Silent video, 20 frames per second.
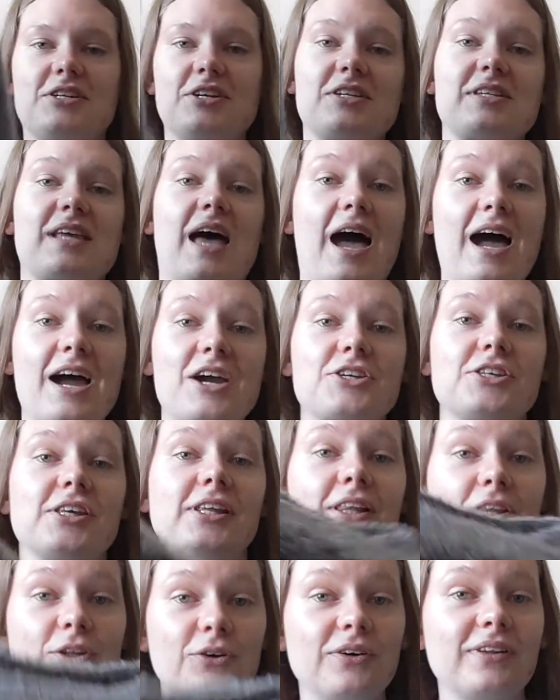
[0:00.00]
It does actually
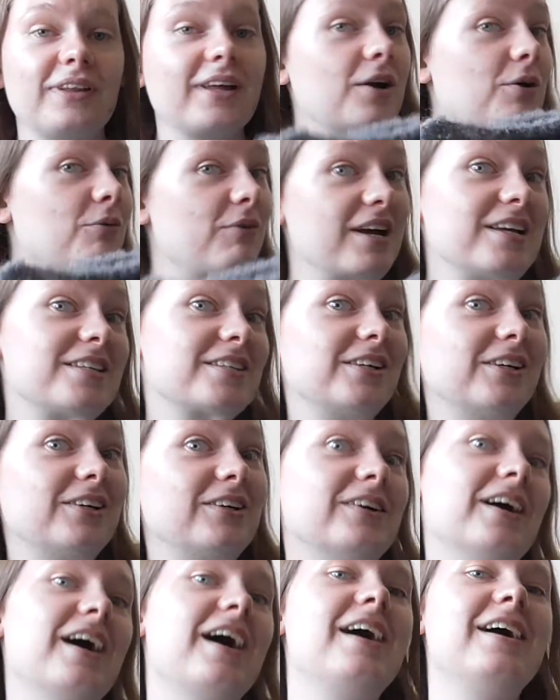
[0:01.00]
look like a
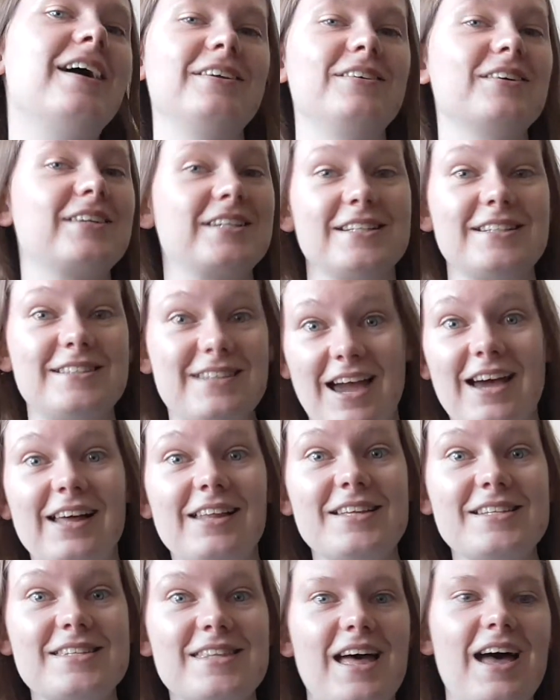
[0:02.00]
waistcoat. you can
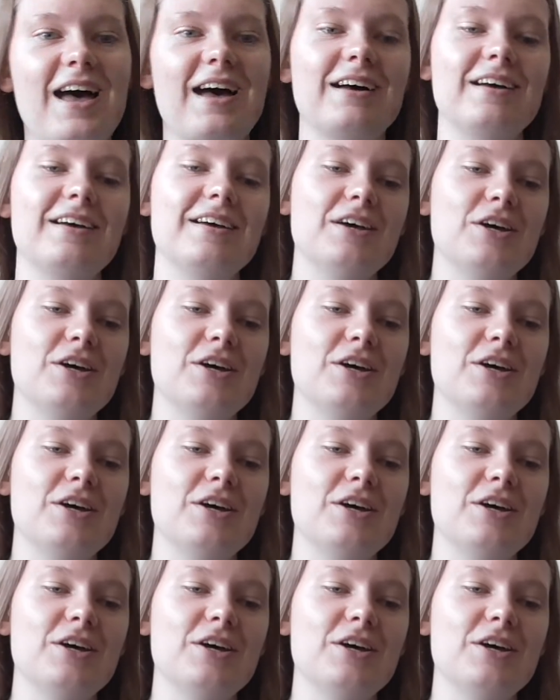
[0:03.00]
tell it's that.